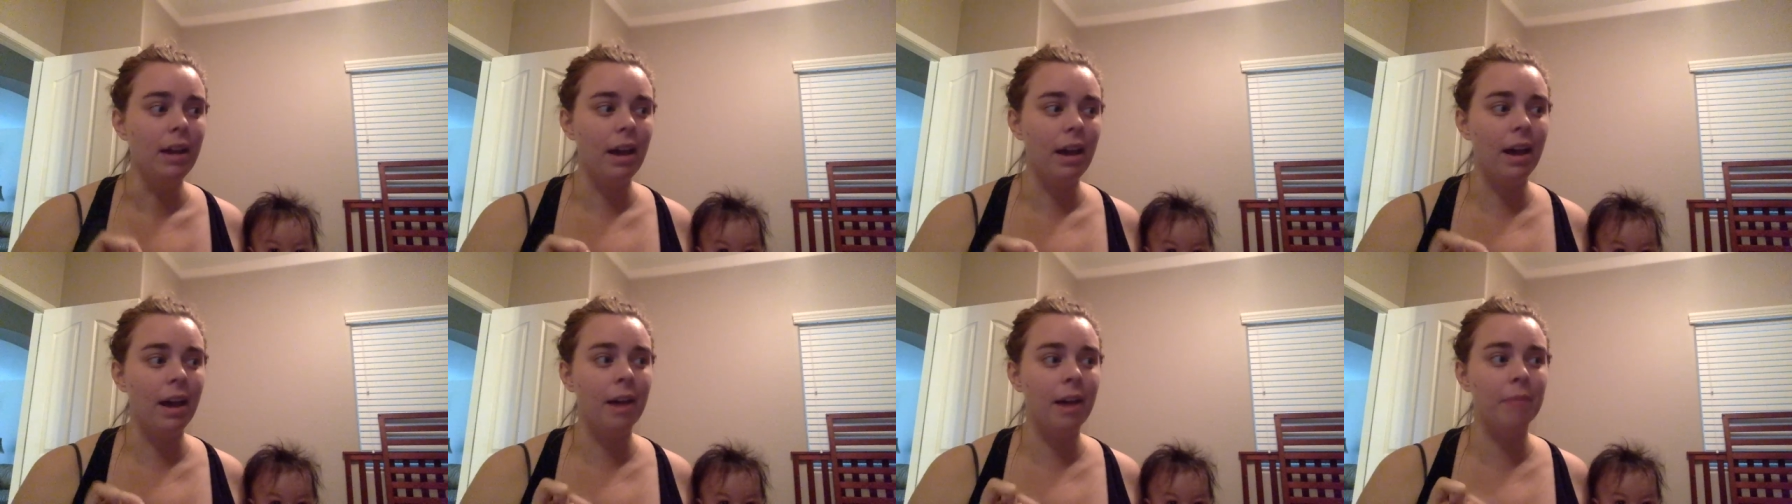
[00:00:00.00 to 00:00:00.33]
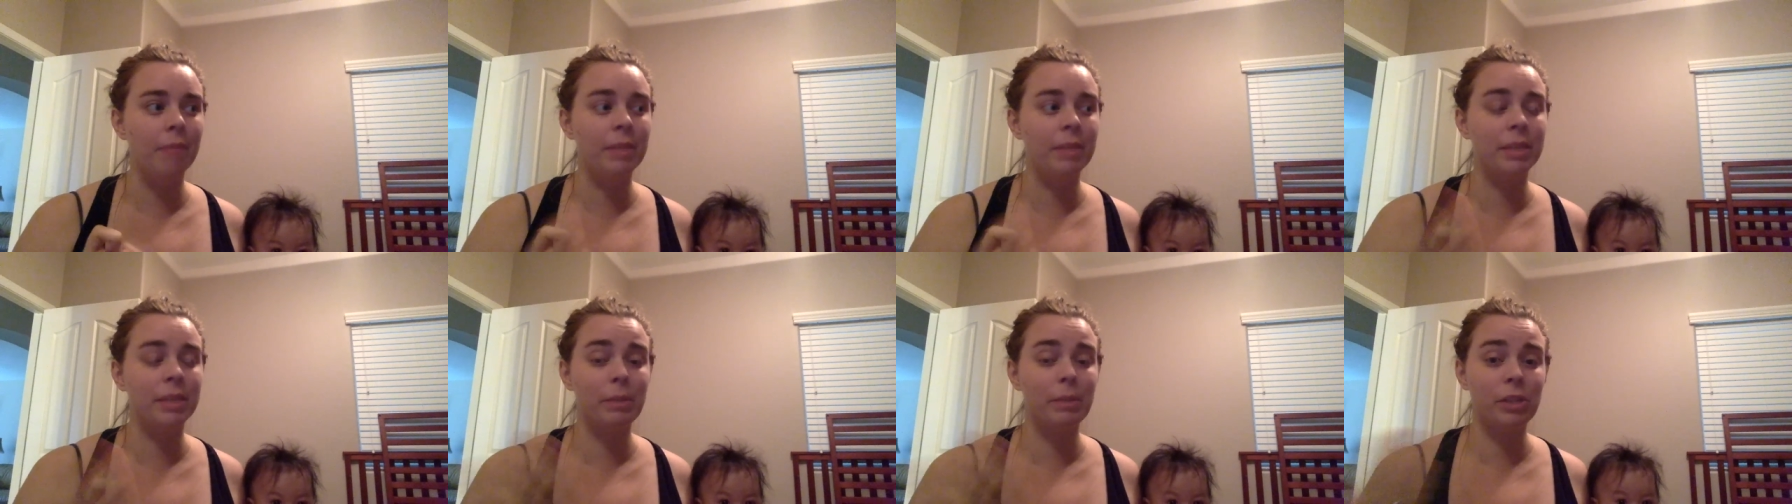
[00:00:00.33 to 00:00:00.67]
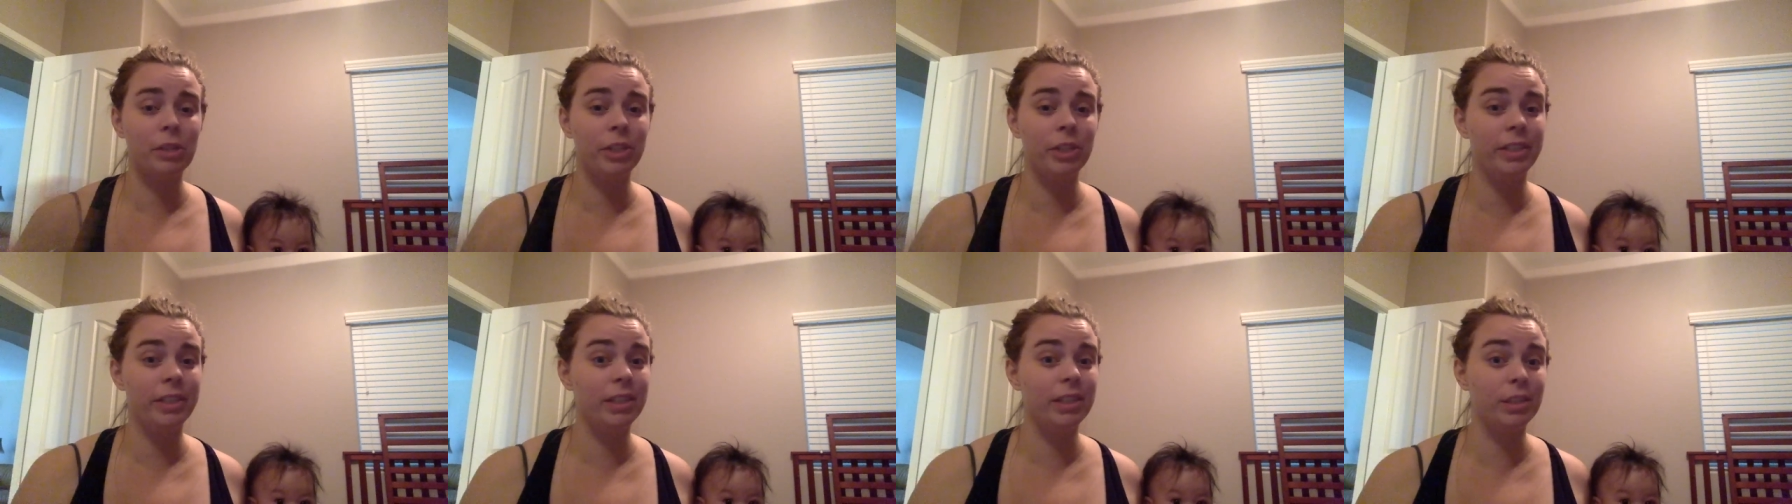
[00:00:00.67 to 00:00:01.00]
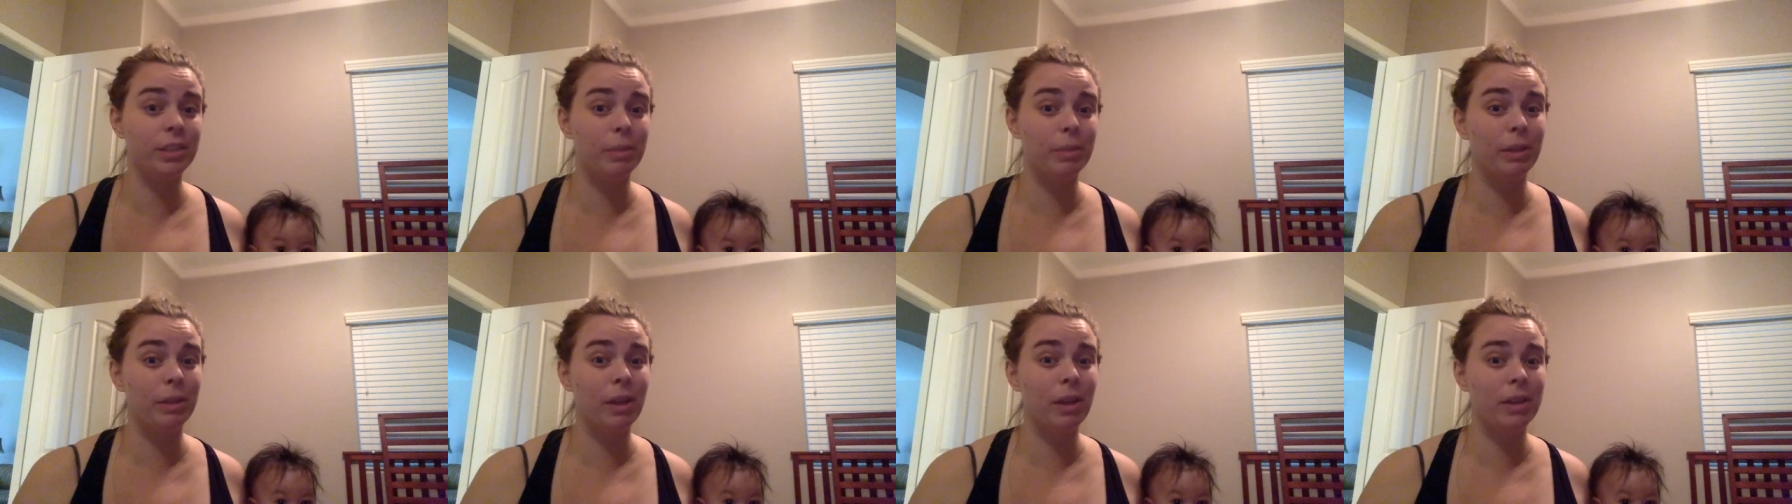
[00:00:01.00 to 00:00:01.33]
um, especially
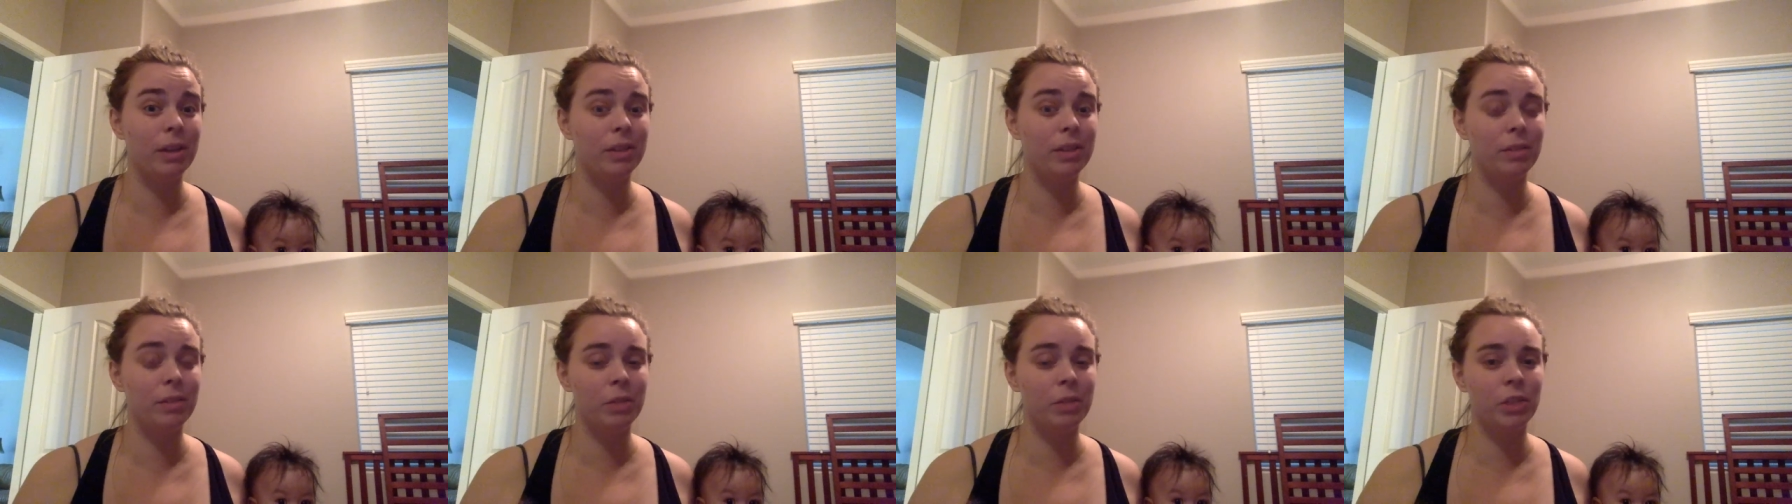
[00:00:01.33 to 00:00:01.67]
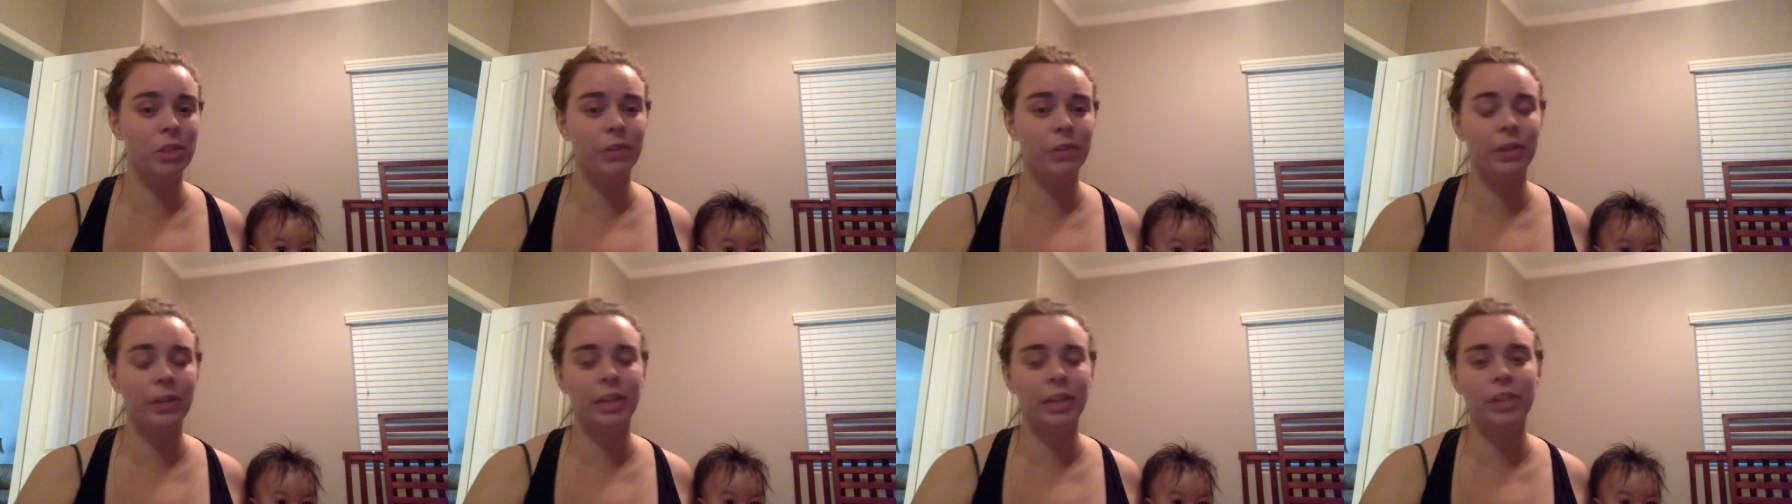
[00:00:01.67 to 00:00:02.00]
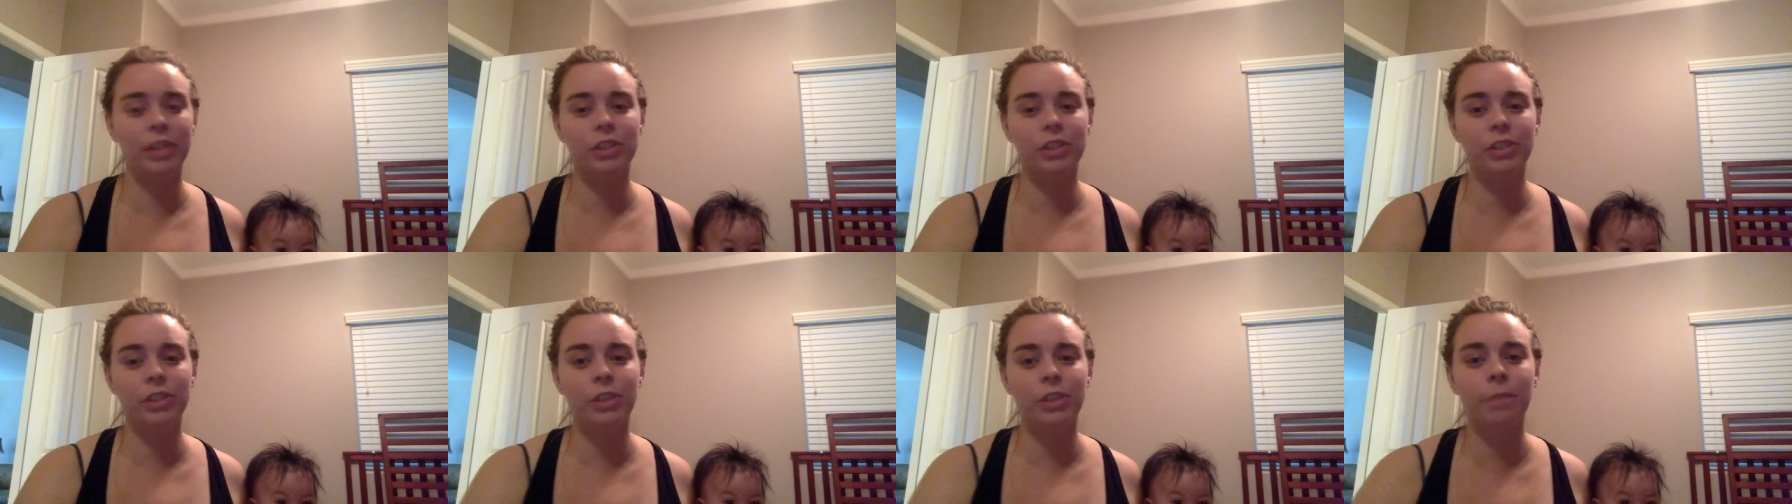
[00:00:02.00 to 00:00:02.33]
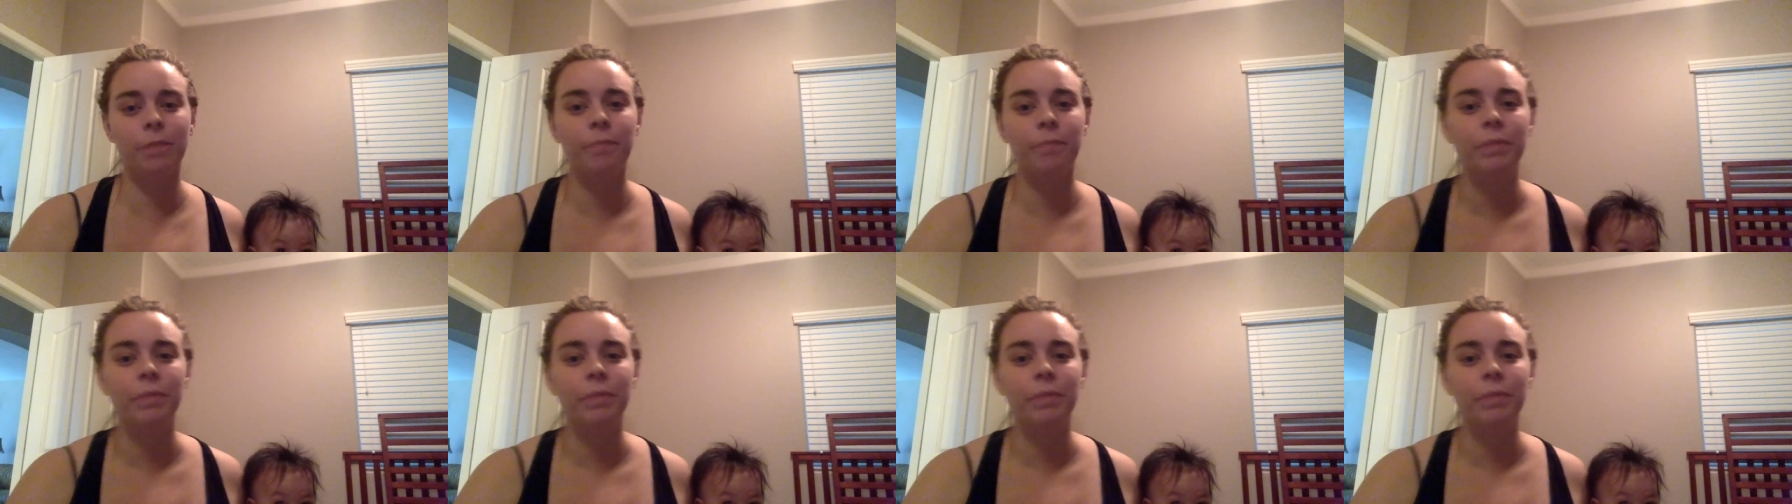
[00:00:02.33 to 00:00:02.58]
since we lost so much footage. So